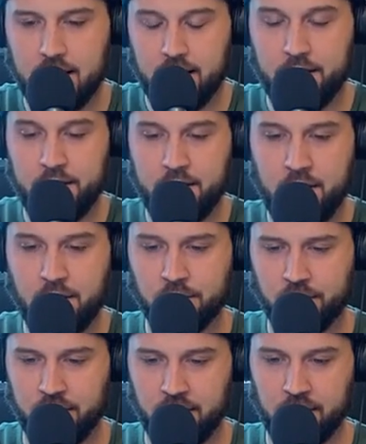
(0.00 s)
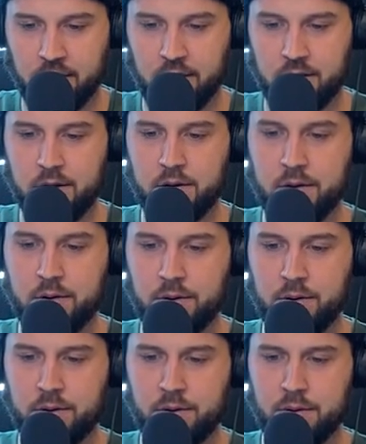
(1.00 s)
No, thank
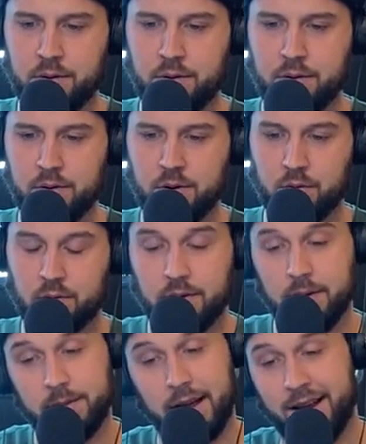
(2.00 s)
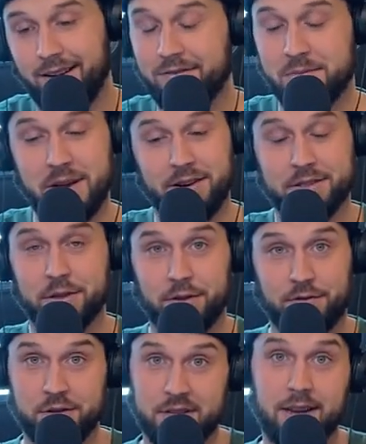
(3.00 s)
you. I have to be honest,
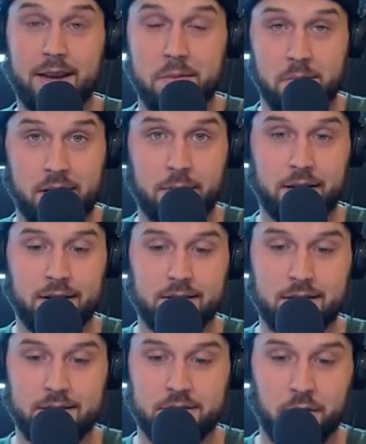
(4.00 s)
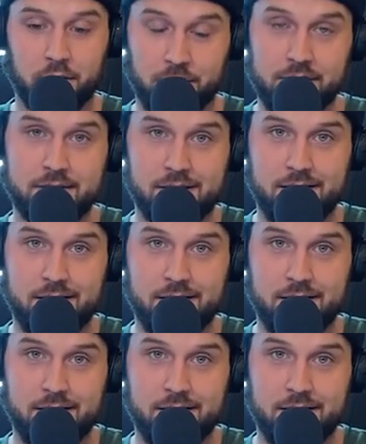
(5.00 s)
the first thing that came to mind when I got this, you know what it was?